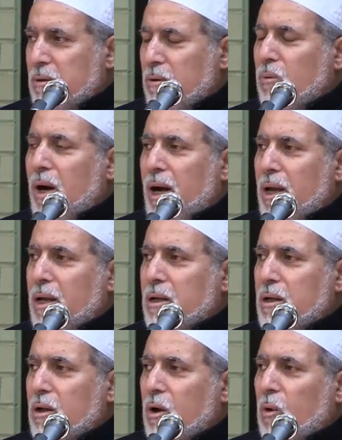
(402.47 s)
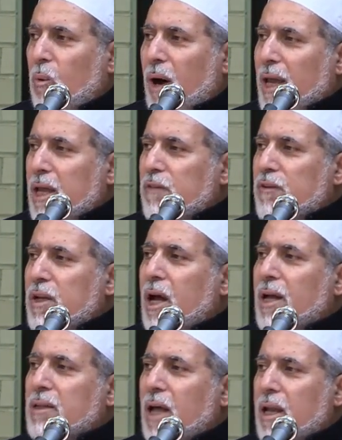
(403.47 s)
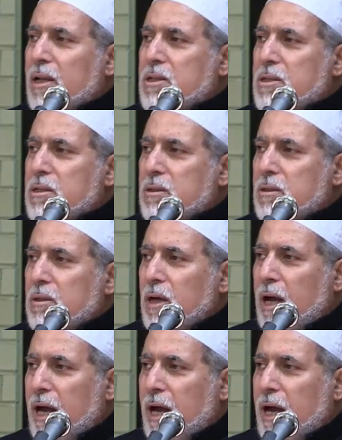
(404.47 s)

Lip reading: Why? Why even adults,